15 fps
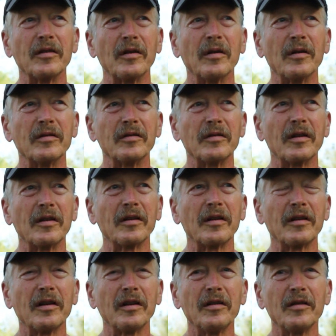You know,
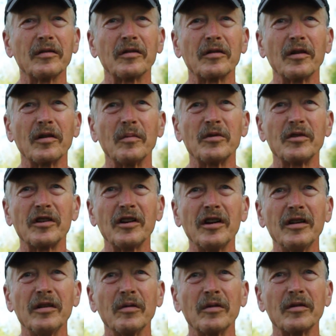they use the term
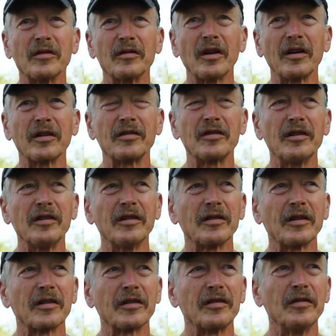qi, which is like qi is
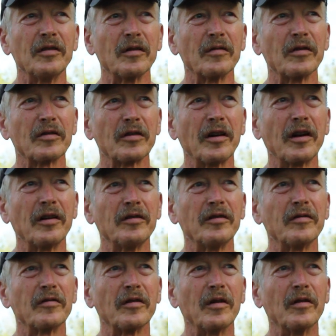like the universal energy
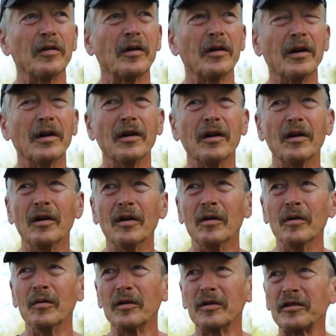flow.
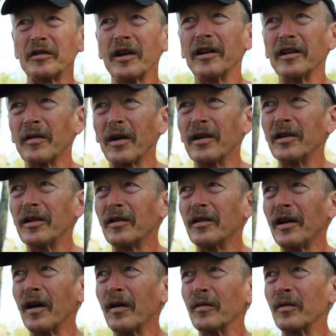We're standing right here
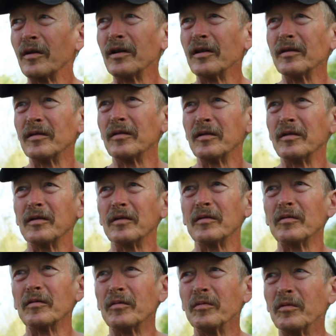now. We're in the,
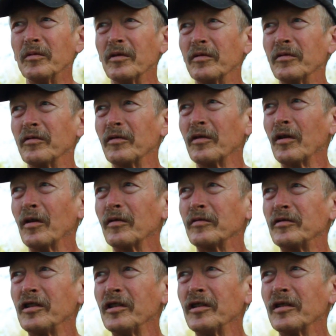the flow of
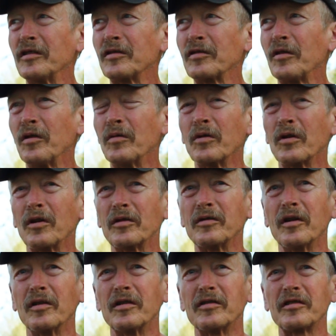qi of this whole world. You
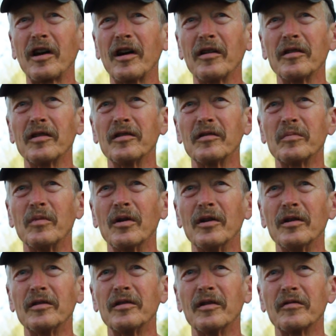know, the sound of these
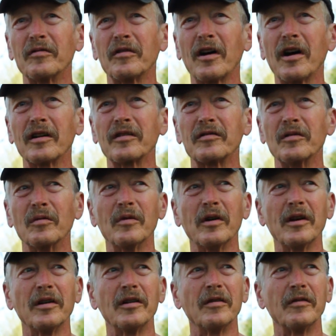birds and the frogs and the
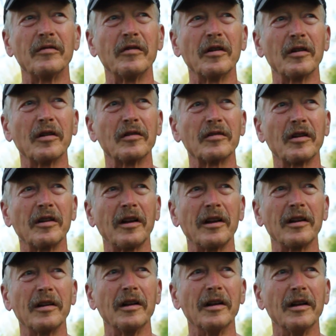wind and the feel of the
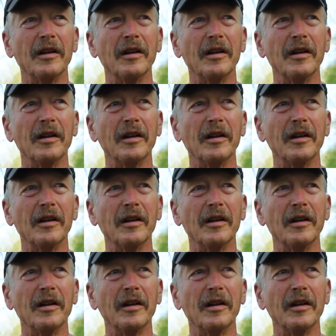sunlight.